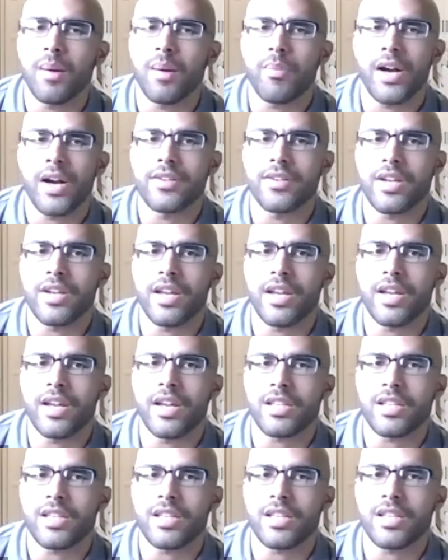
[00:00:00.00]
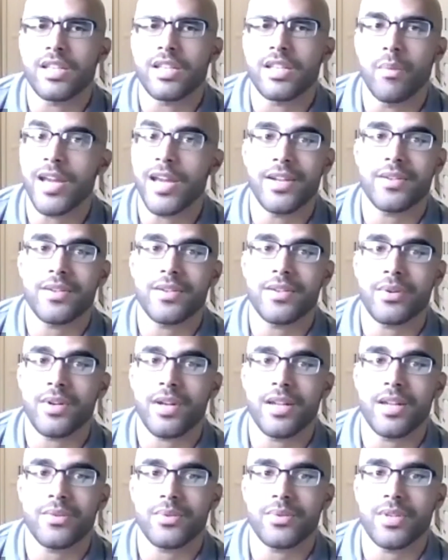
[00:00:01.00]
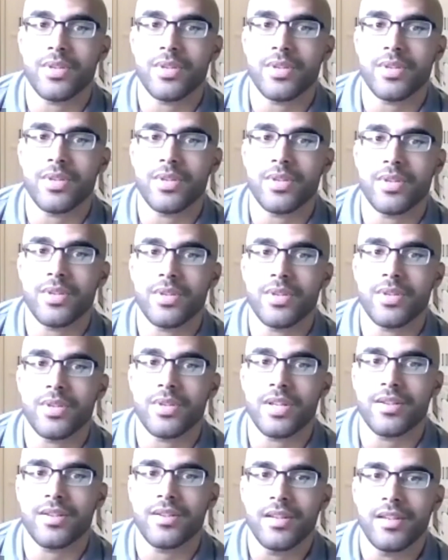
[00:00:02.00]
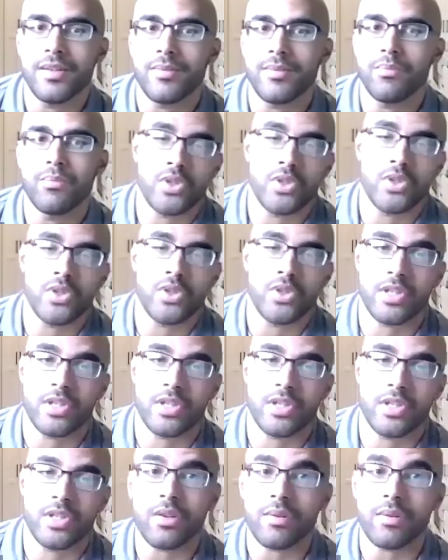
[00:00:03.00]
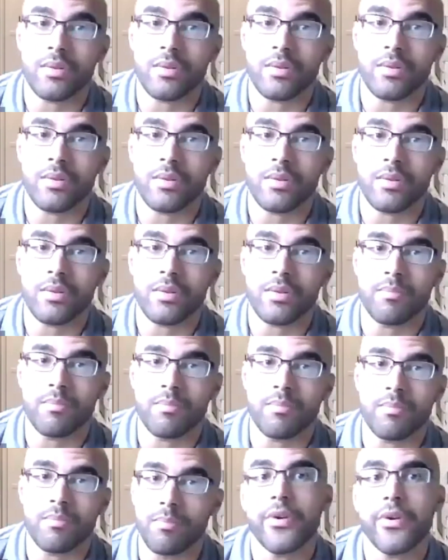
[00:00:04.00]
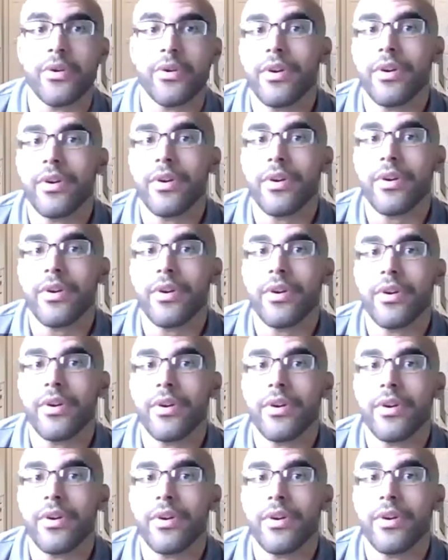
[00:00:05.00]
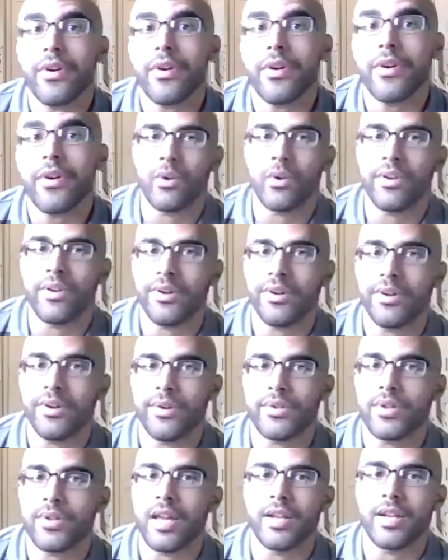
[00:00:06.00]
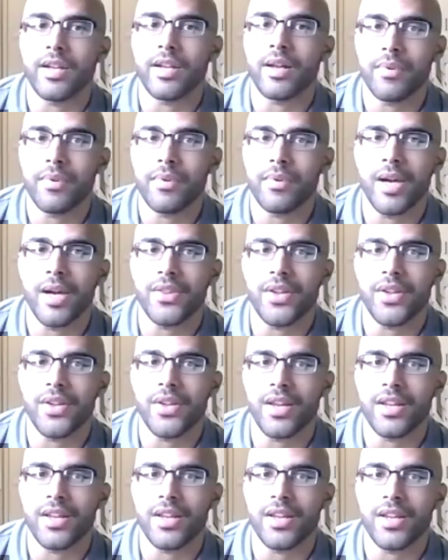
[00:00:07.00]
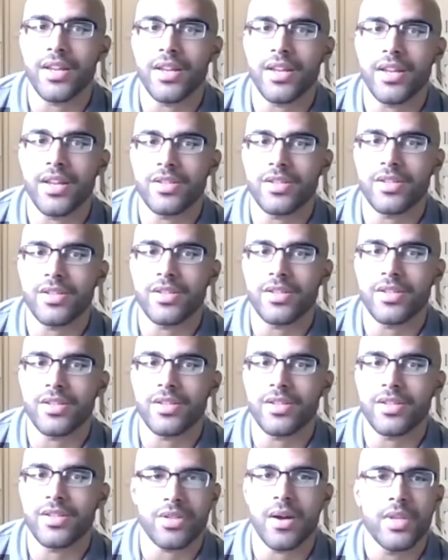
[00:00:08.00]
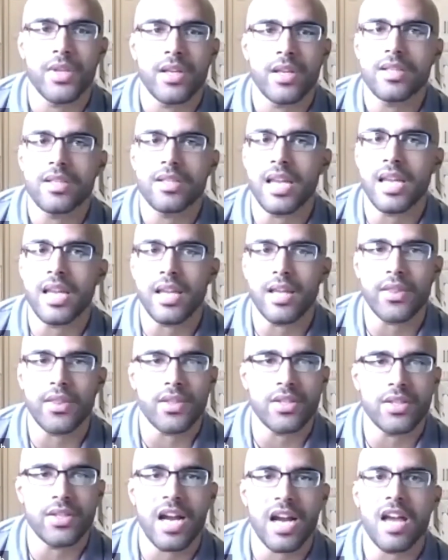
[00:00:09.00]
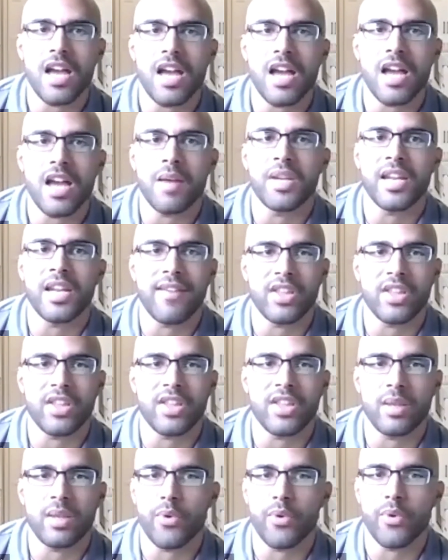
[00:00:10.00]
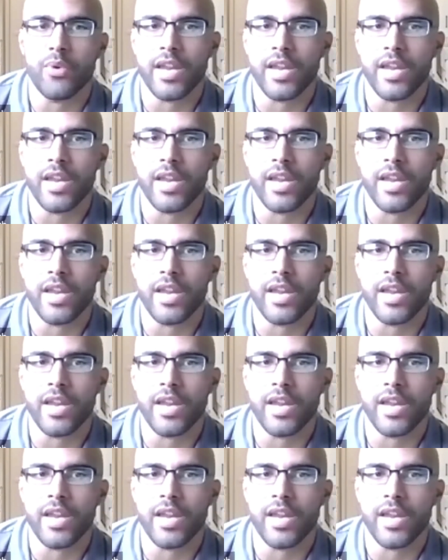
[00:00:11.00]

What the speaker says: project. But when we had that initial consultation, it was going to look better, but it wasn't going to look anywhere near as good as it ended up by the end. So it was all just about taking the time and having the